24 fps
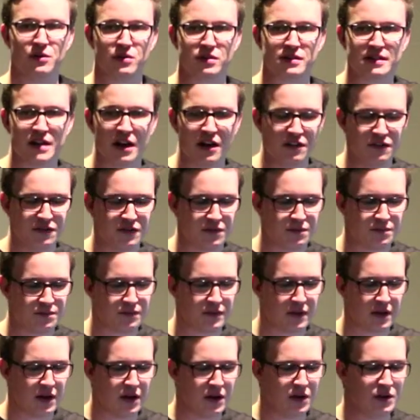you done this
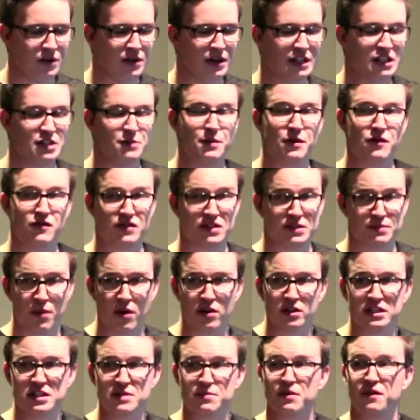month? This is what I have
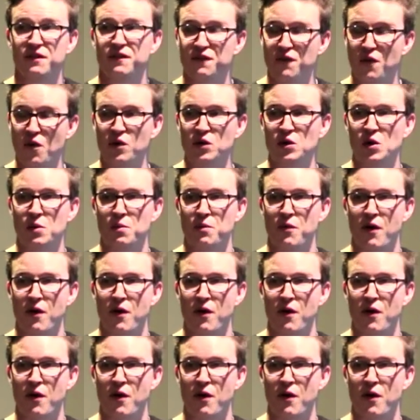covered. You send